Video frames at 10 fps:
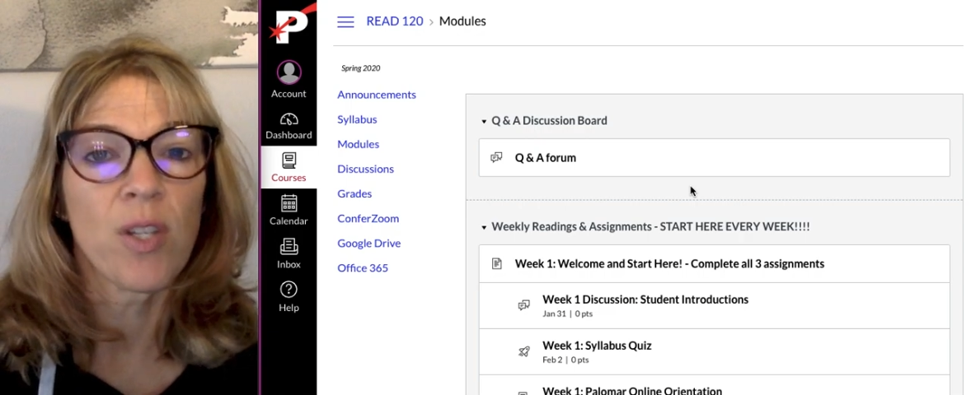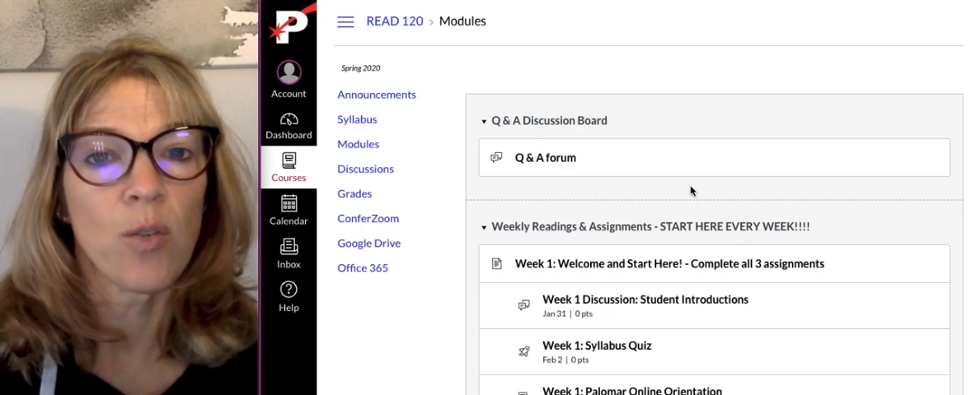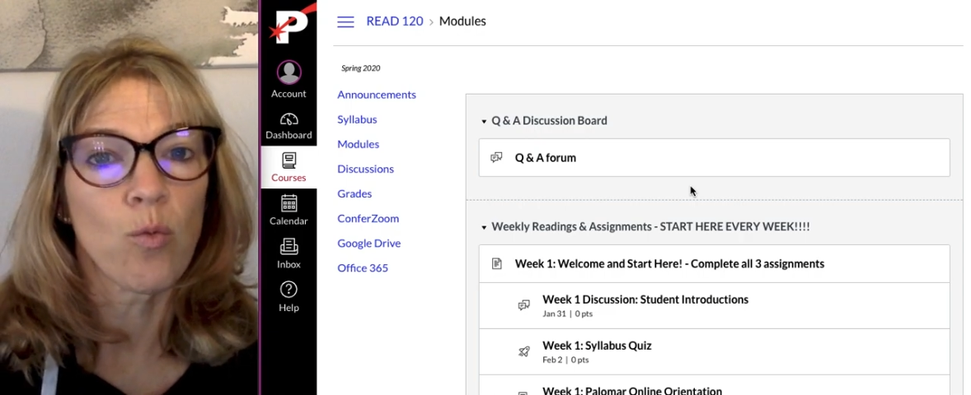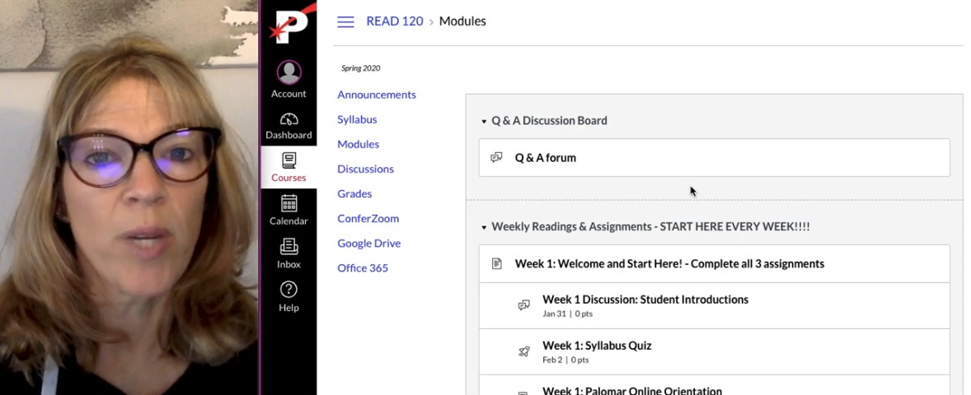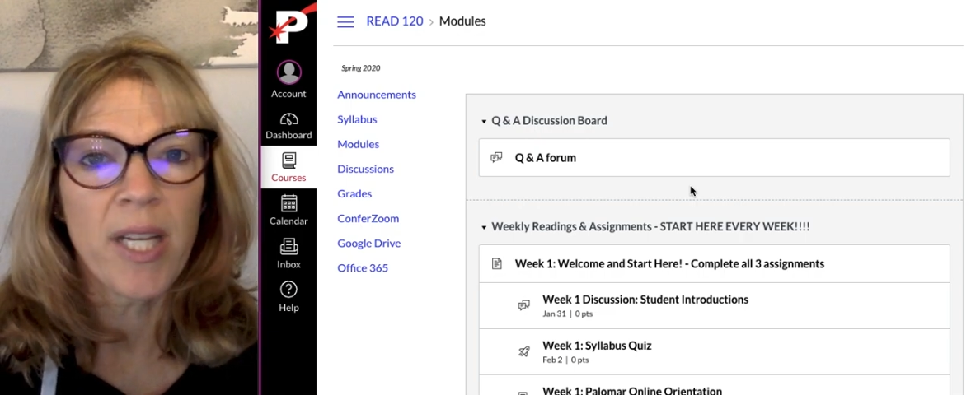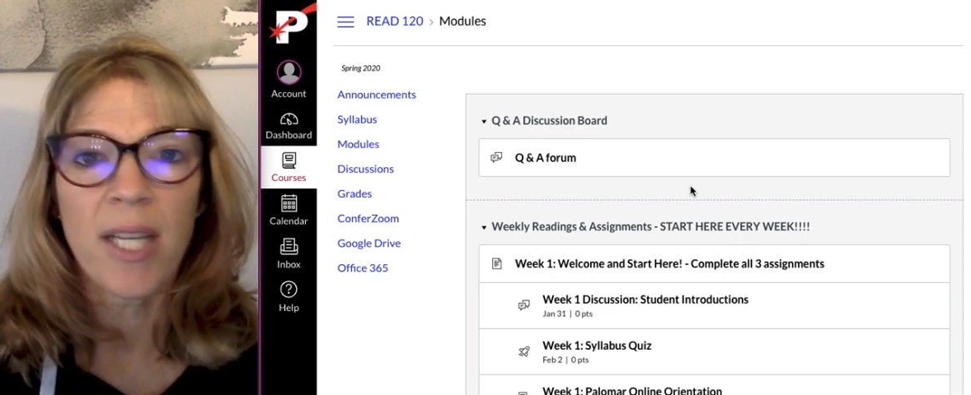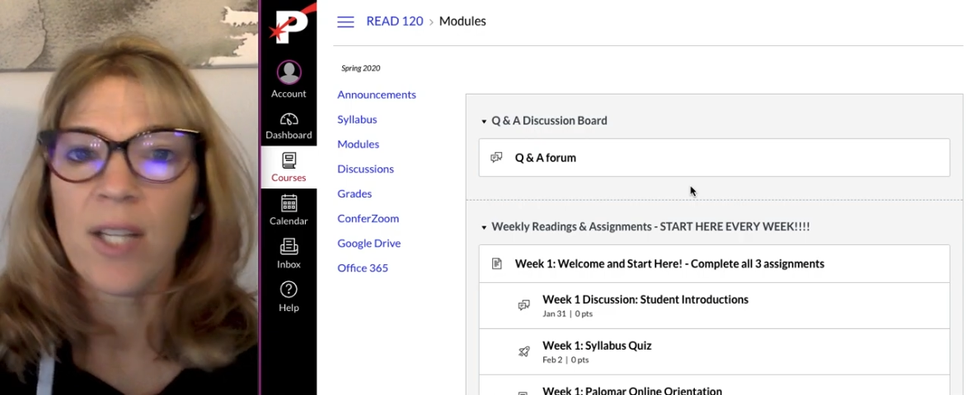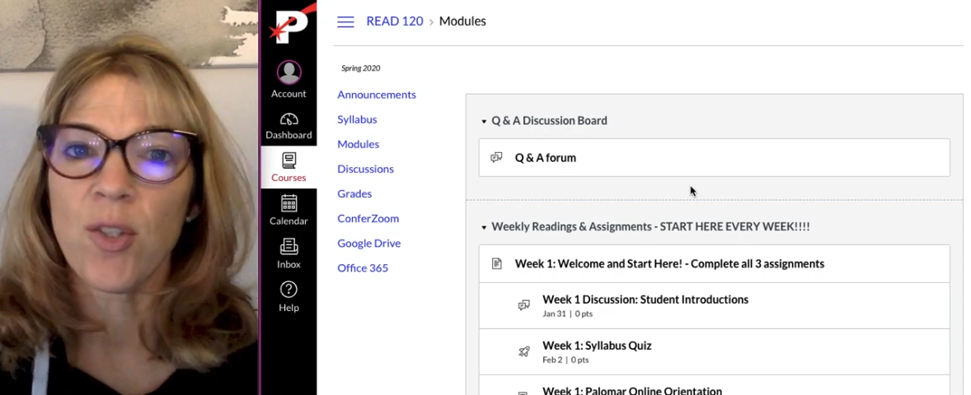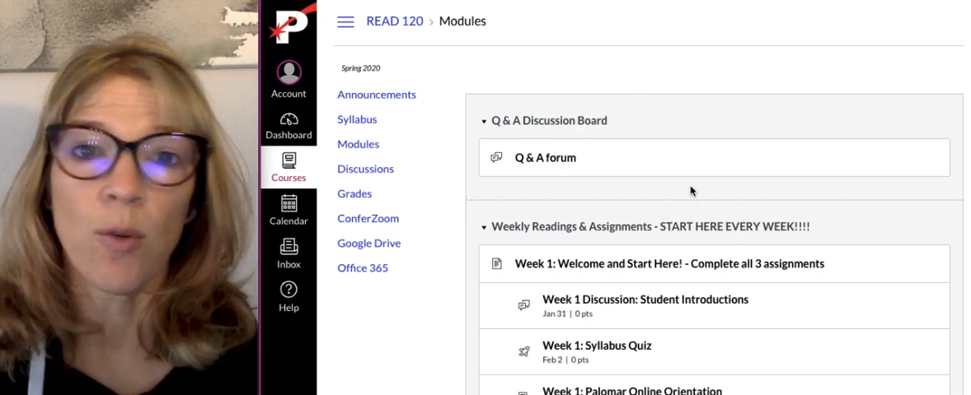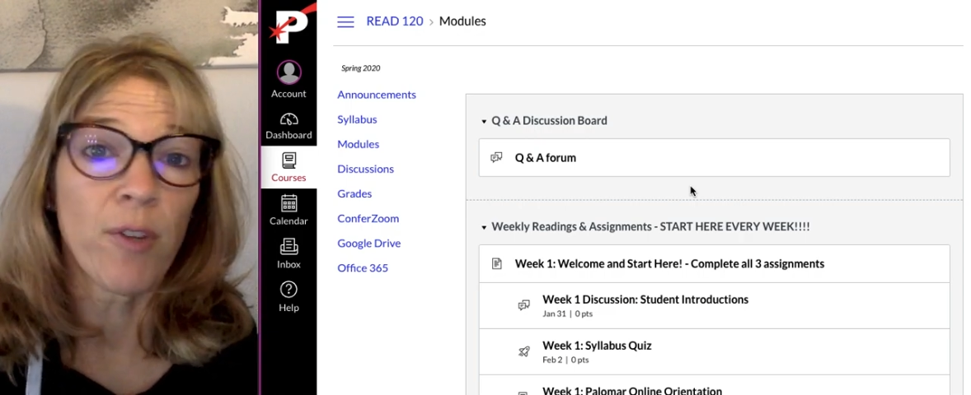and
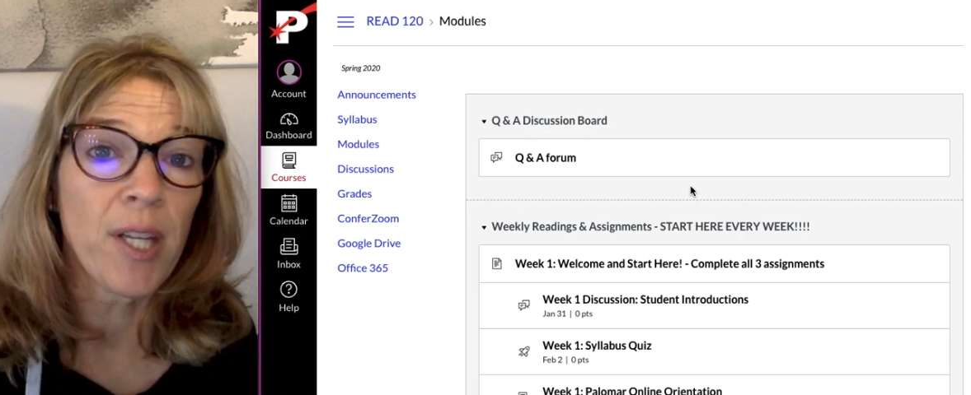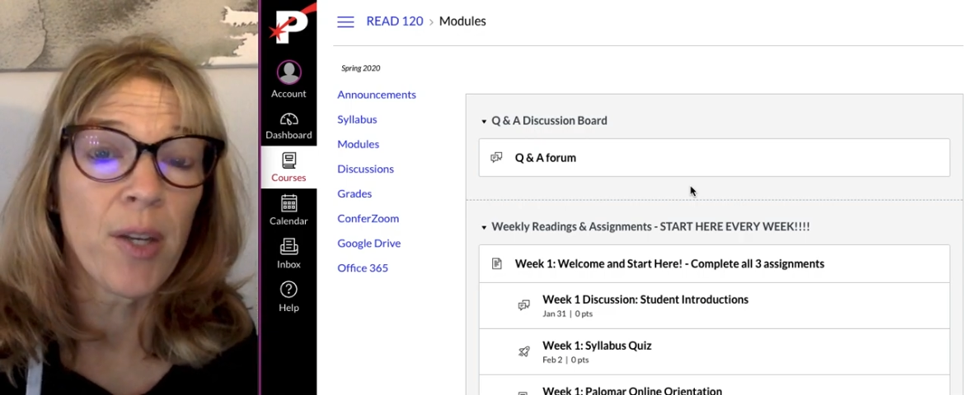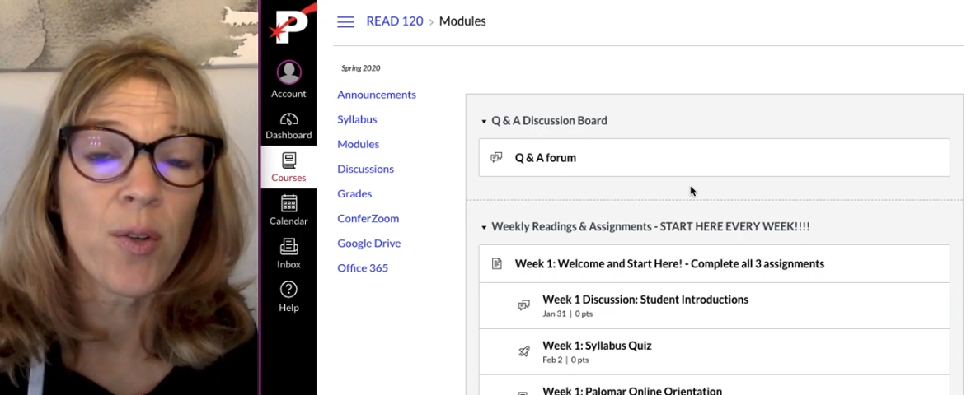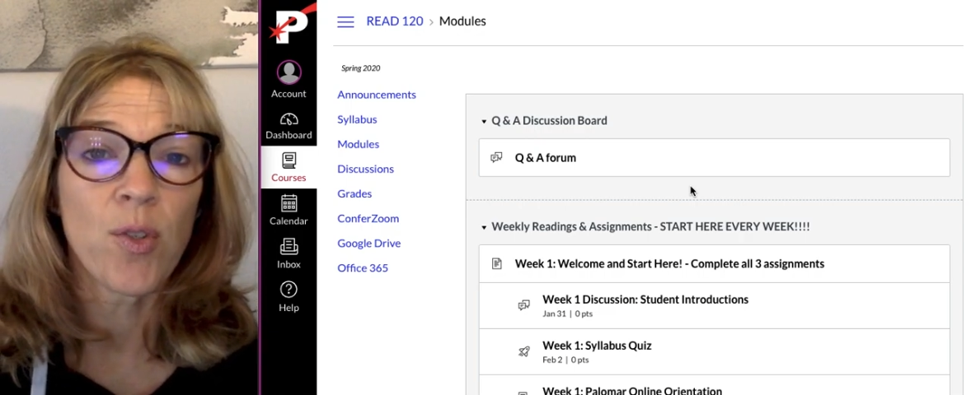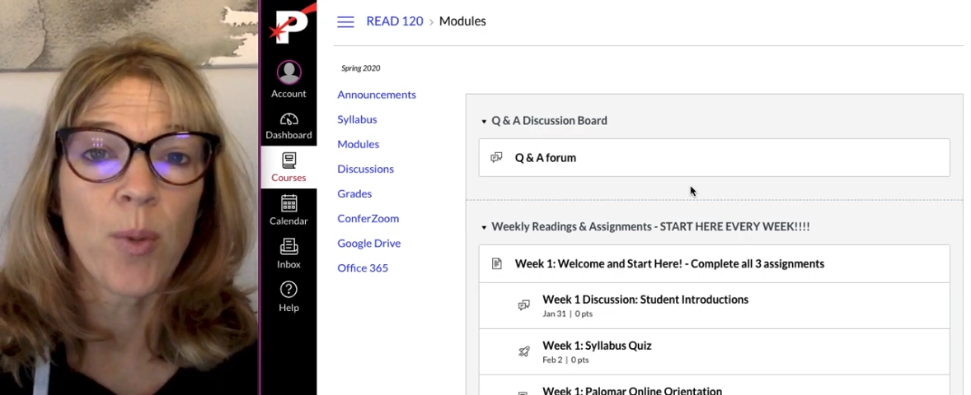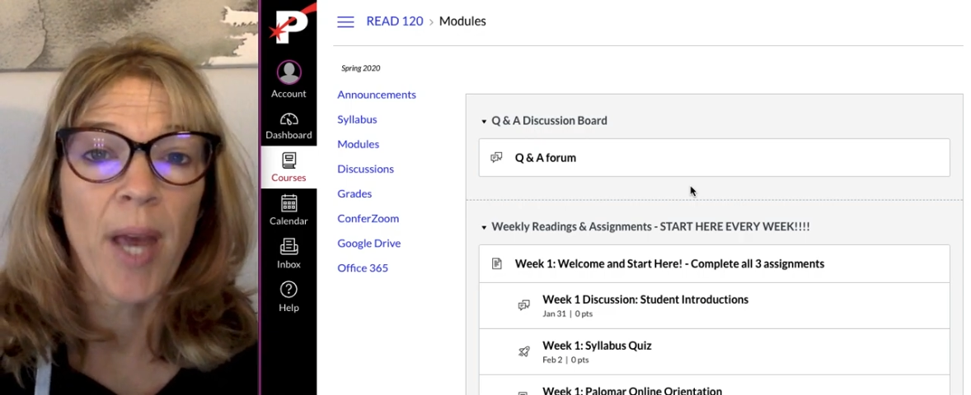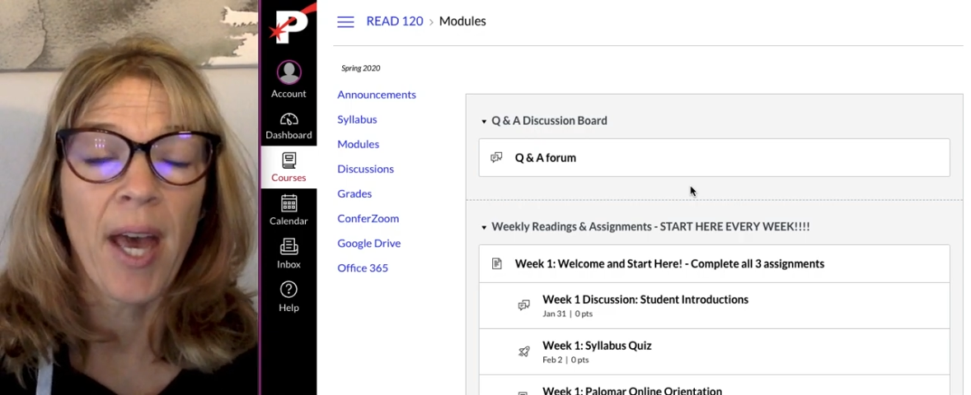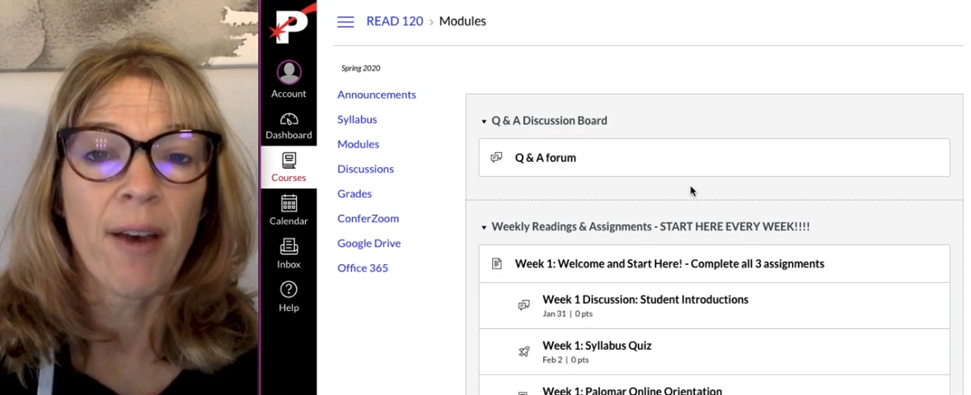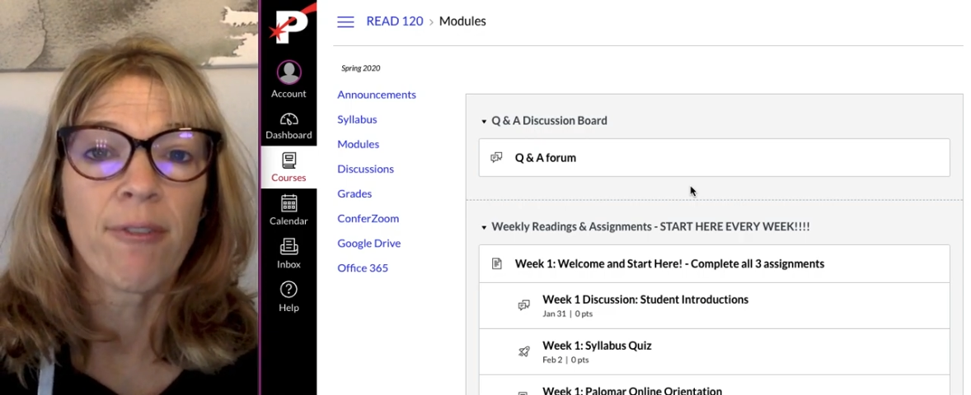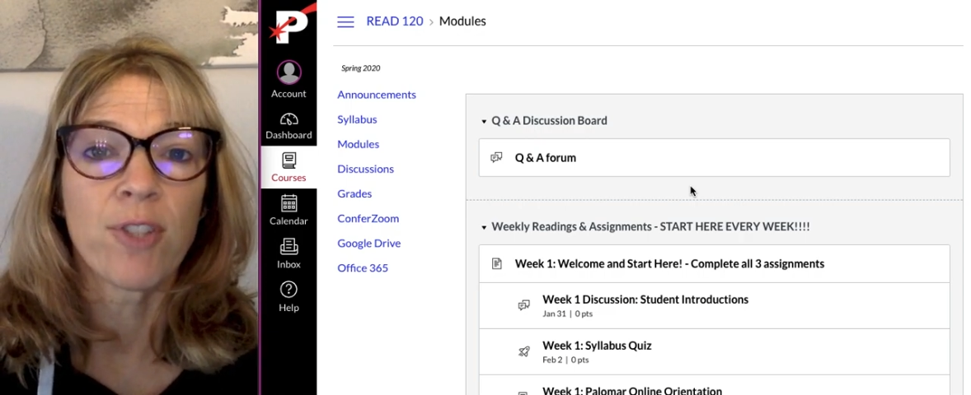readings or videos you have